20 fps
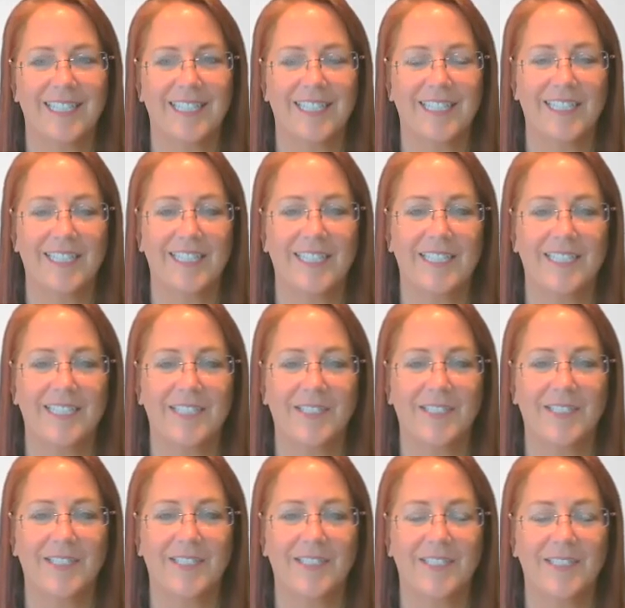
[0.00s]

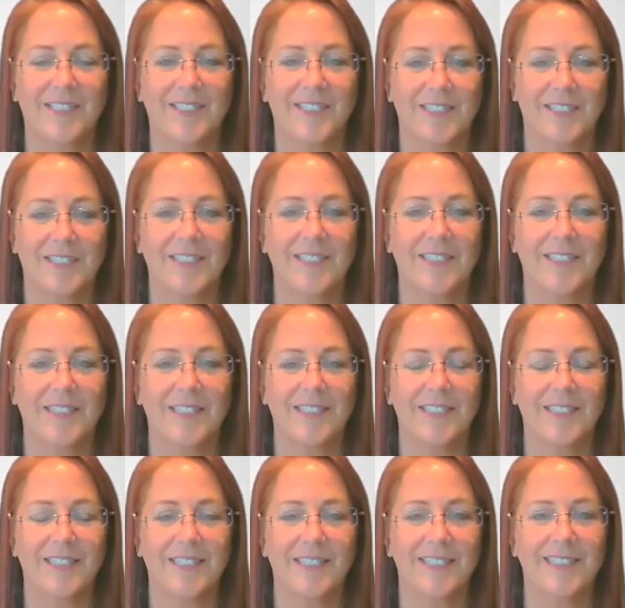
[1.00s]

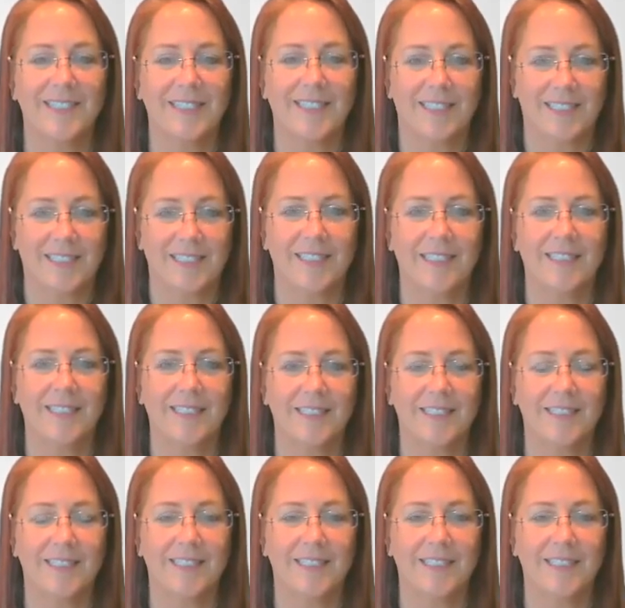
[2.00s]

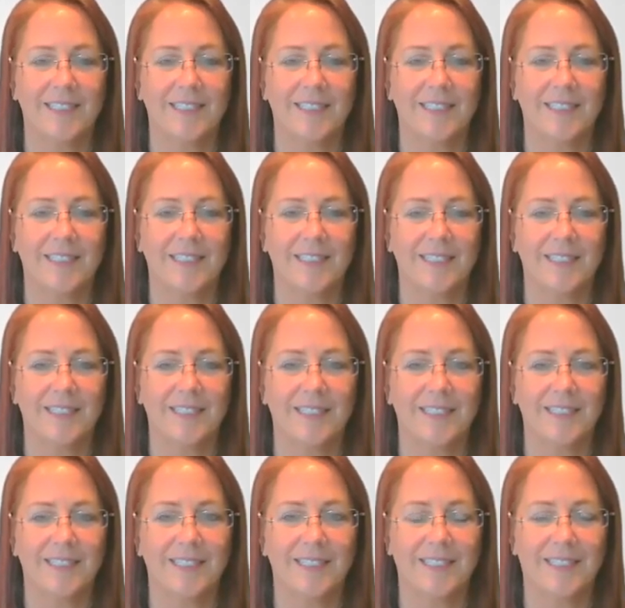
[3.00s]

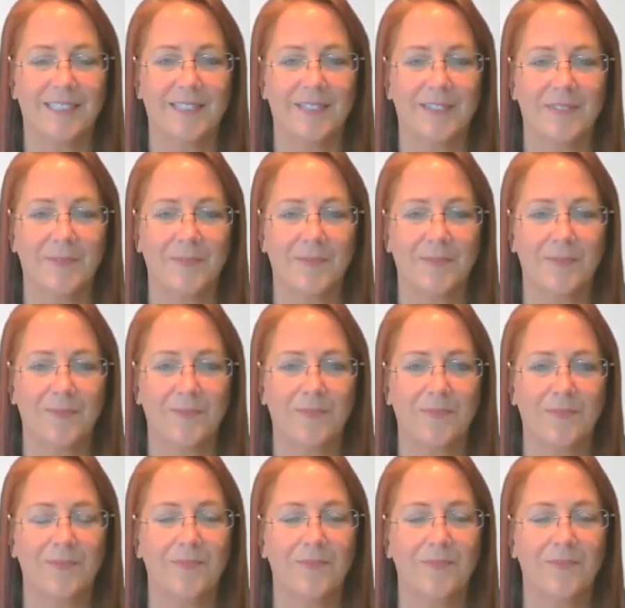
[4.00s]
No words are spoken by the person on screen.